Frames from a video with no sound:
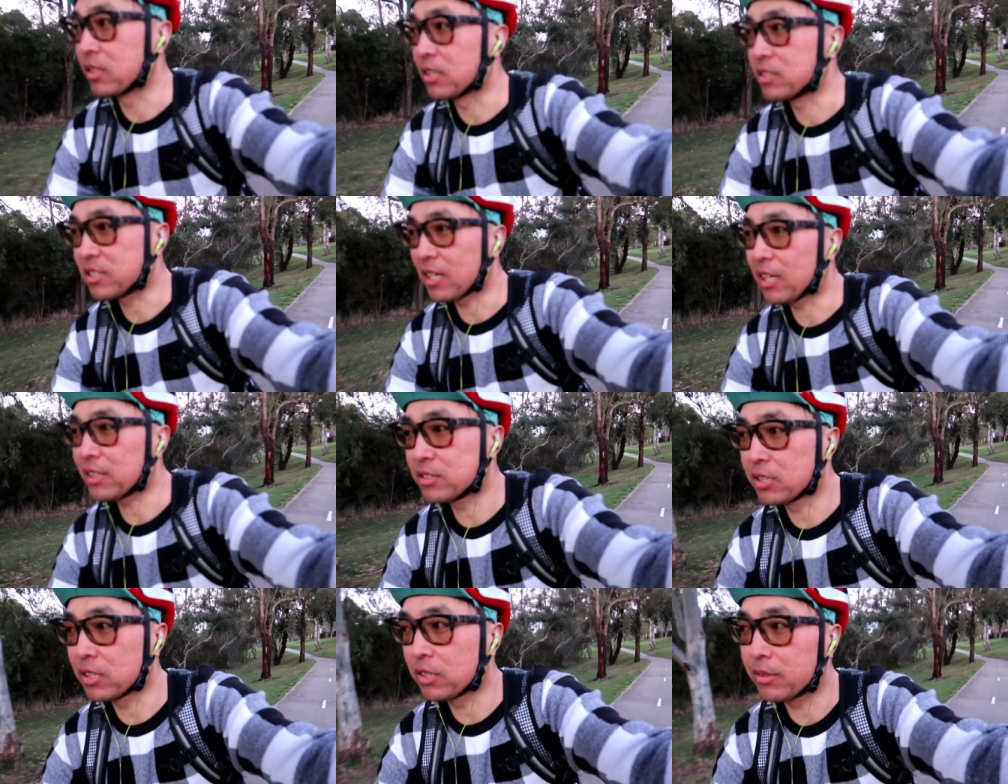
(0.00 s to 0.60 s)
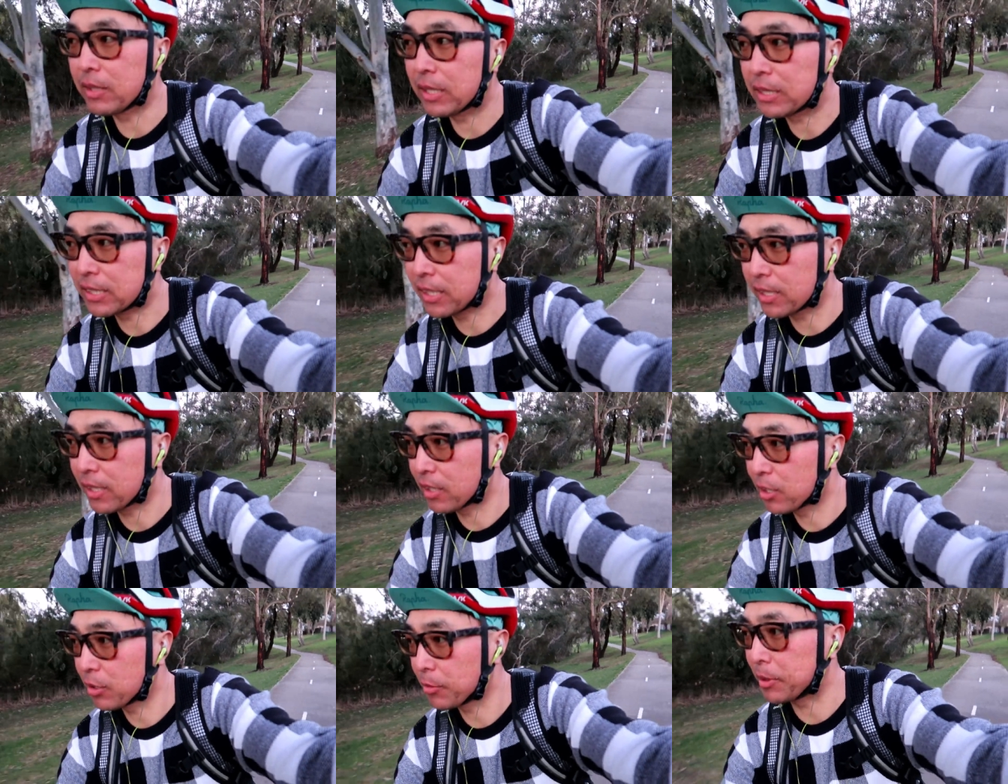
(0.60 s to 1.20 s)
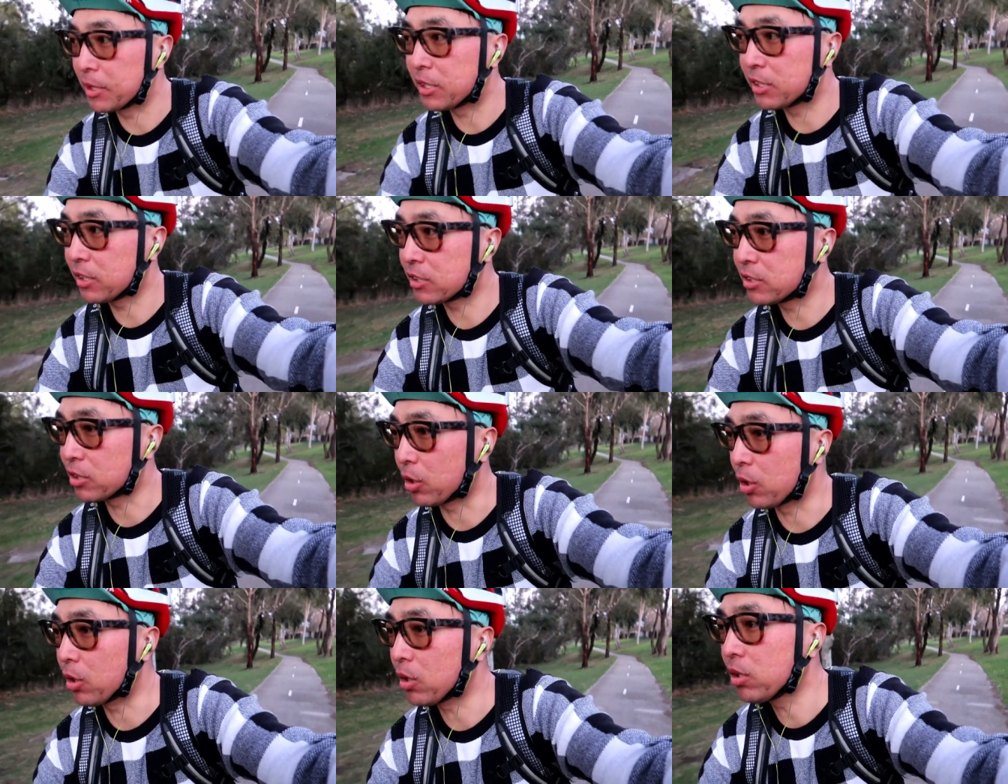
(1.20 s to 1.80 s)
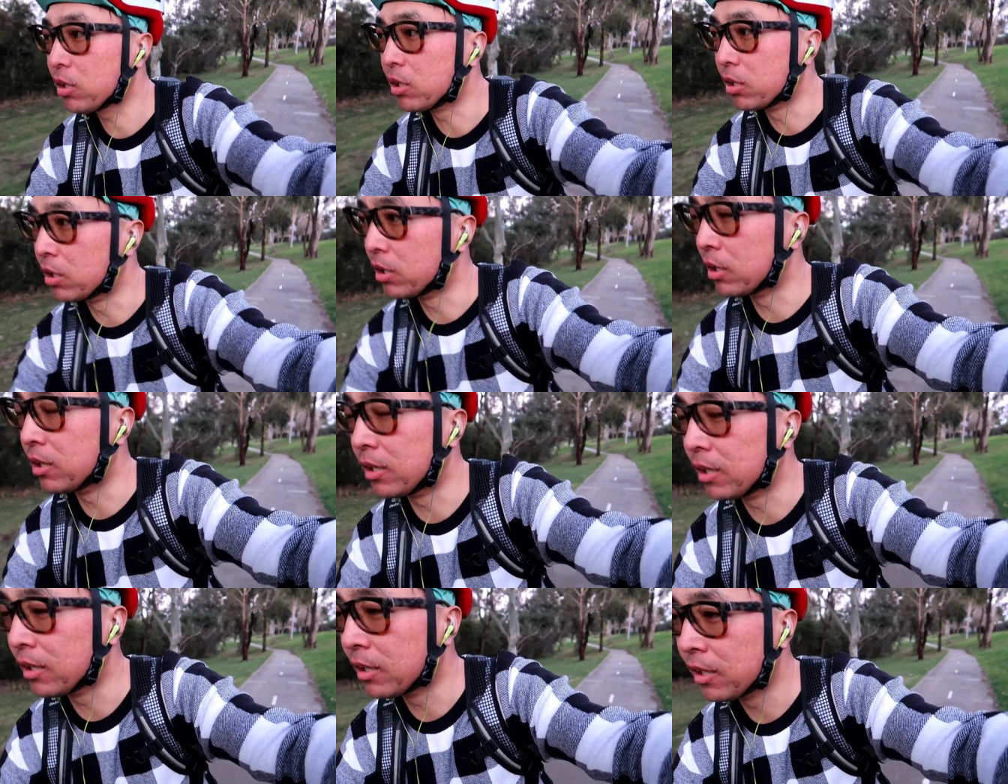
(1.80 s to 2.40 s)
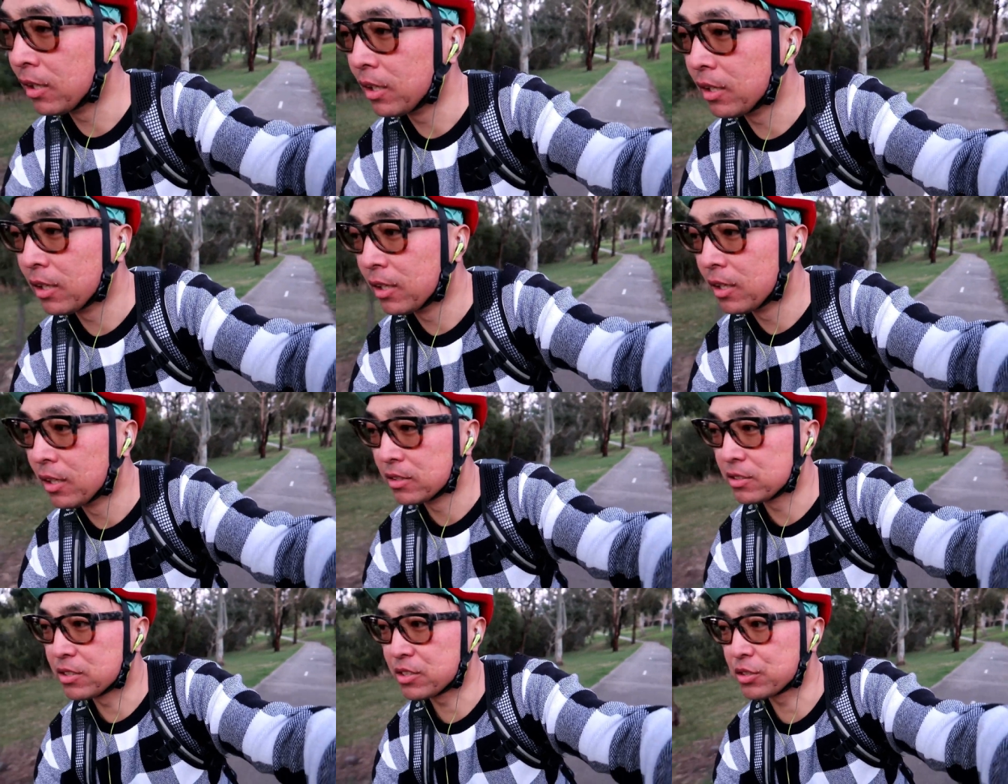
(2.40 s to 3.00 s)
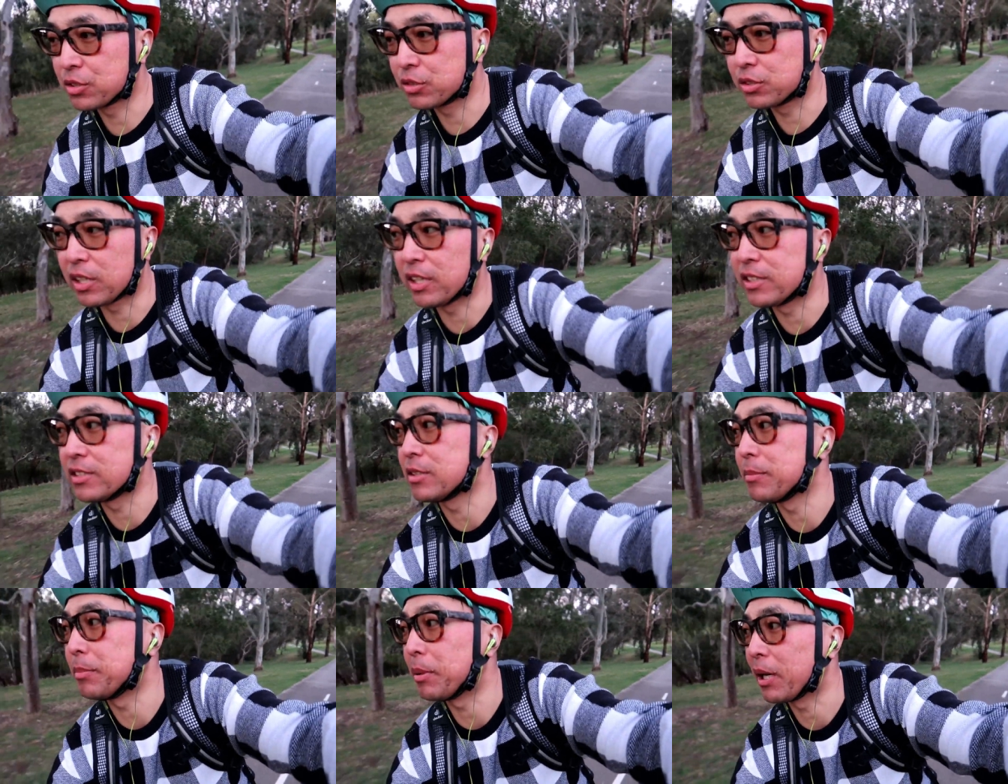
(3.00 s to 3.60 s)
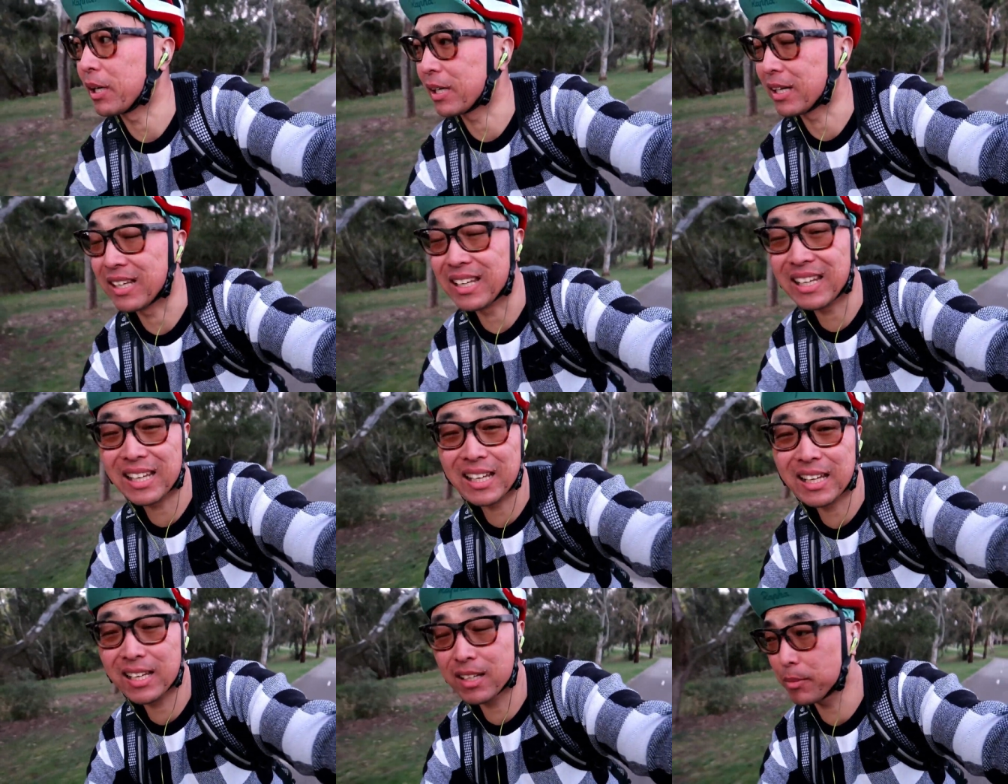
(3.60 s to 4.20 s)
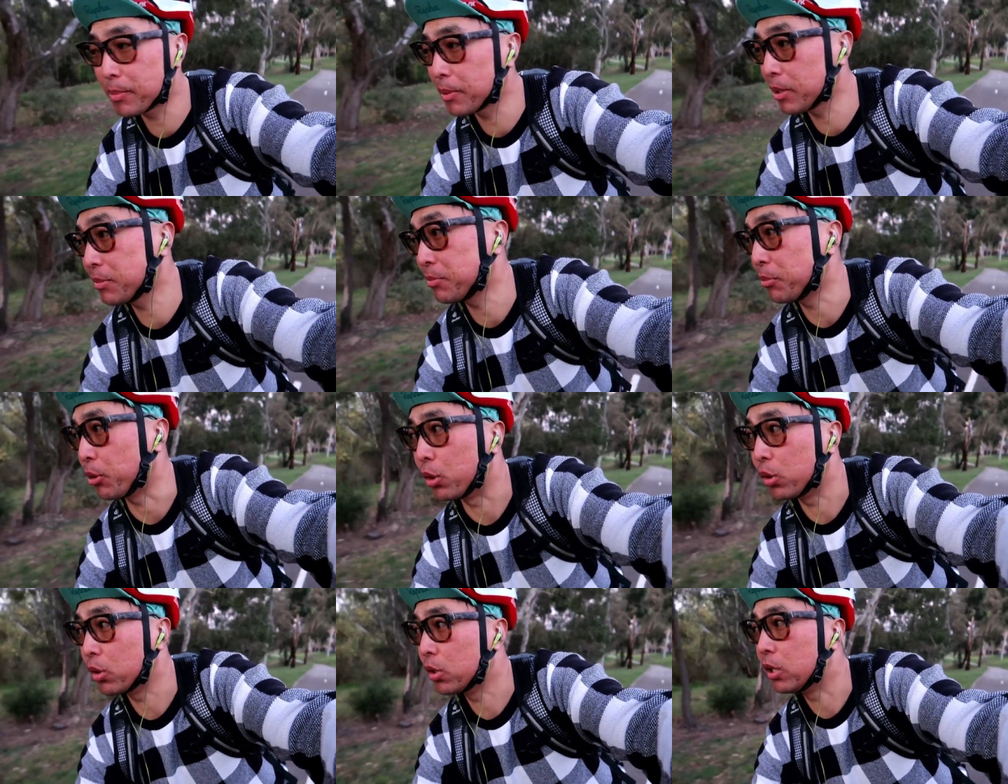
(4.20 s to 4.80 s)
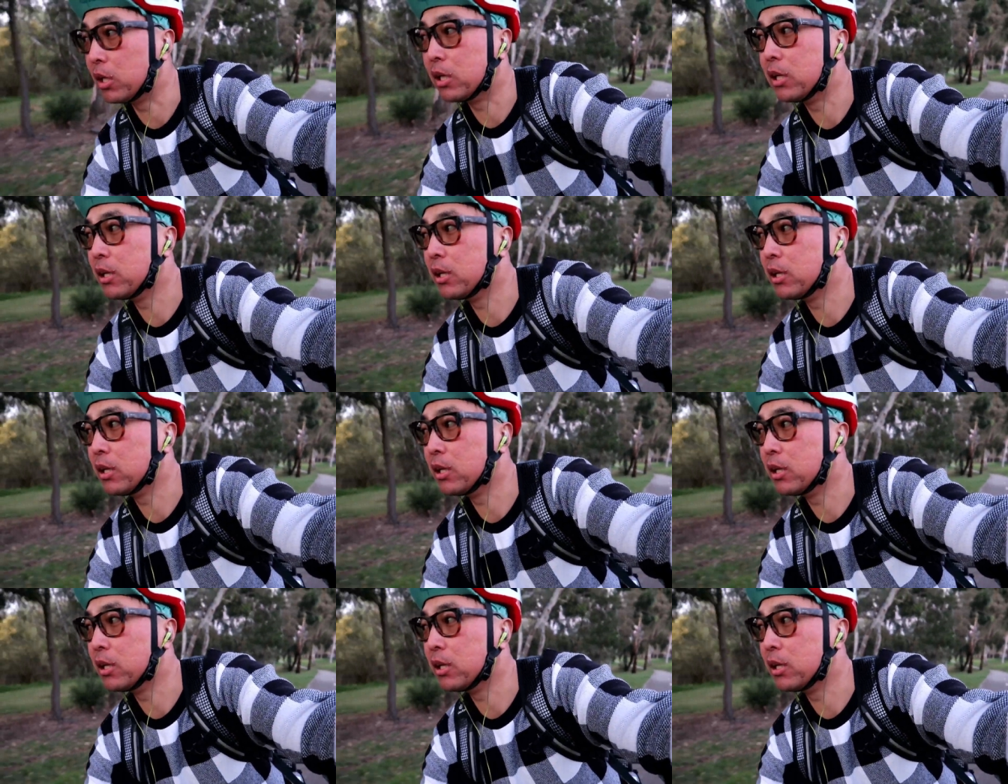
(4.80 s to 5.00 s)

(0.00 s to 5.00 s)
So decide to take a little bit detour just to test the bike a little bit more.